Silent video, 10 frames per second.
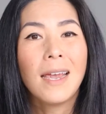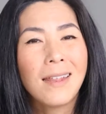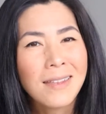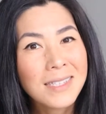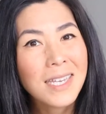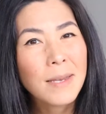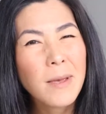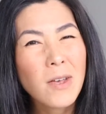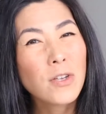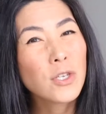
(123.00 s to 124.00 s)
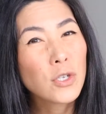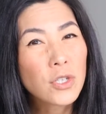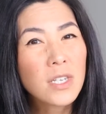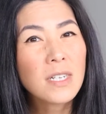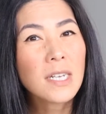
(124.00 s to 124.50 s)
And this email
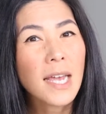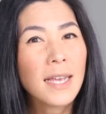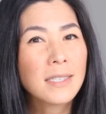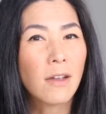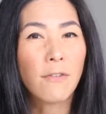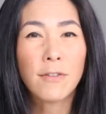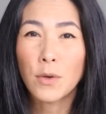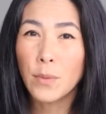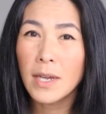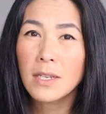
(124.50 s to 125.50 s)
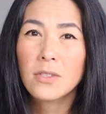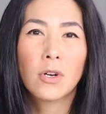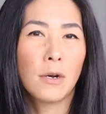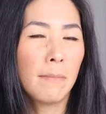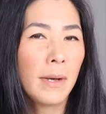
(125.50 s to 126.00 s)
usually takes a few weeks
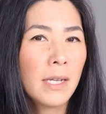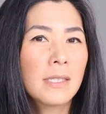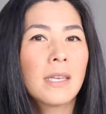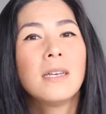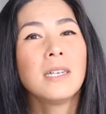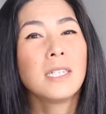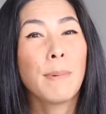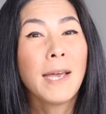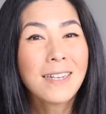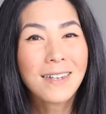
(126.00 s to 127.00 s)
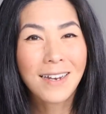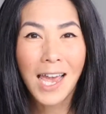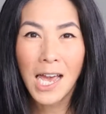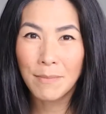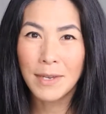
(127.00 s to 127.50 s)
or months, depending on
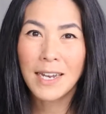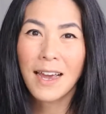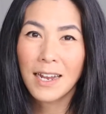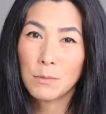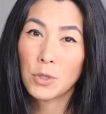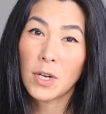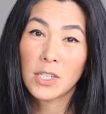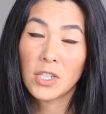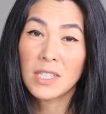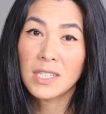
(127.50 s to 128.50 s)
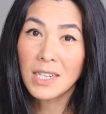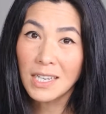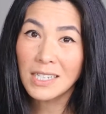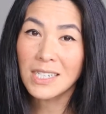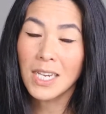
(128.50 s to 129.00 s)
how many items you're actually
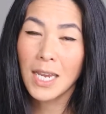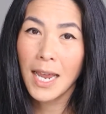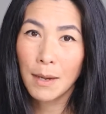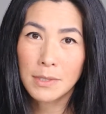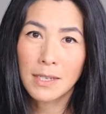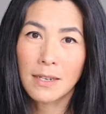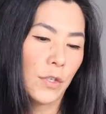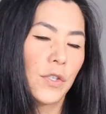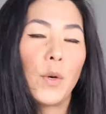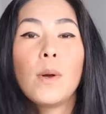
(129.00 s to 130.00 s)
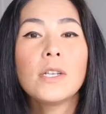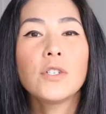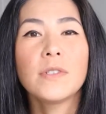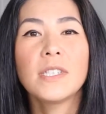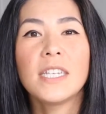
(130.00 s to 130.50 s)
sending into Amazon. So once
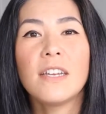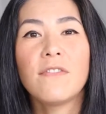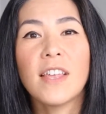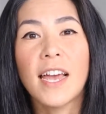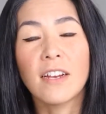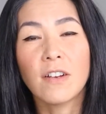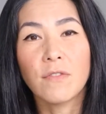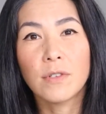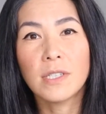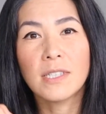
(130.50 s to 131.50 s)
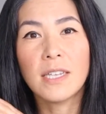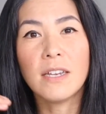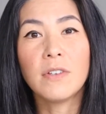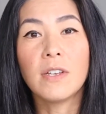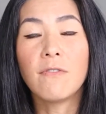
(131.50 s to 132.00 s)
you receive that
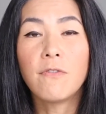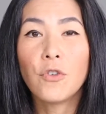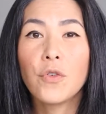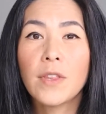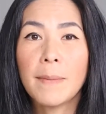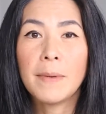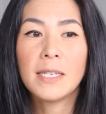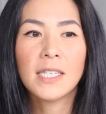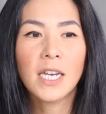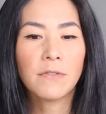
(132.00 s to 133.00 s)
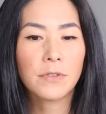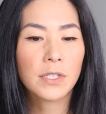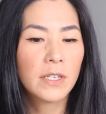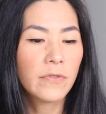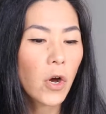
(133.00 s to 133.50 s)
received in full, that means they have
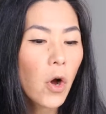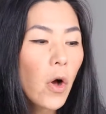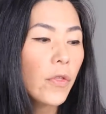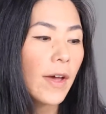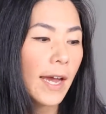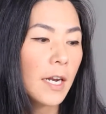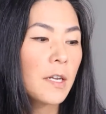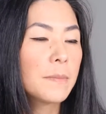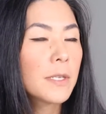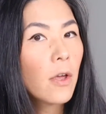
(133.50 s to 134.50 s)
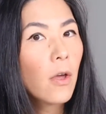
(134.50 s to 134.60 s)
received all the items,